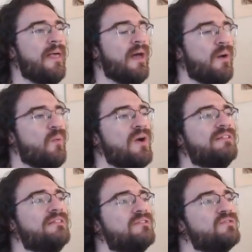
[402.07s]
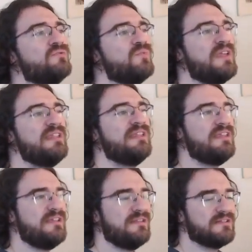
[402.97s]
What do we
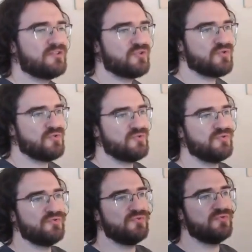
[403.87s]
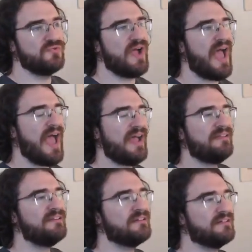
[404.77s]
need to
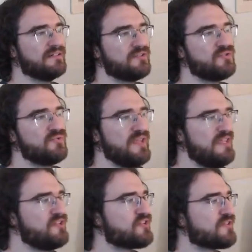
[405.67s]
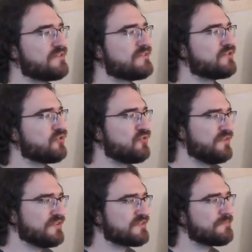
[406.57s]
add to each
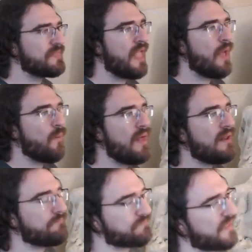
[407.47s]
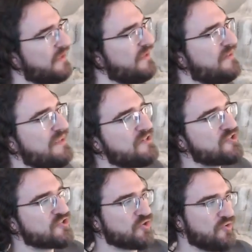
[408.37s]
service? Well, in each
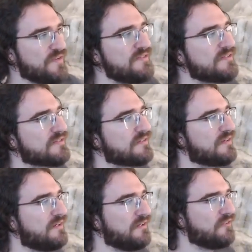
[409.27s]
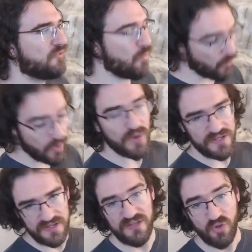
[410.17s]
service,
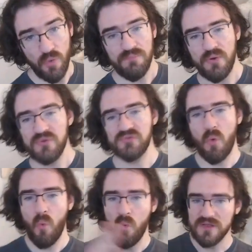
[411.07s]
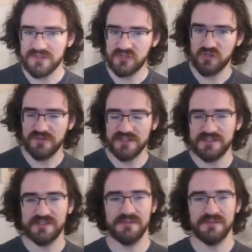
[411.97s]
in Compose, one service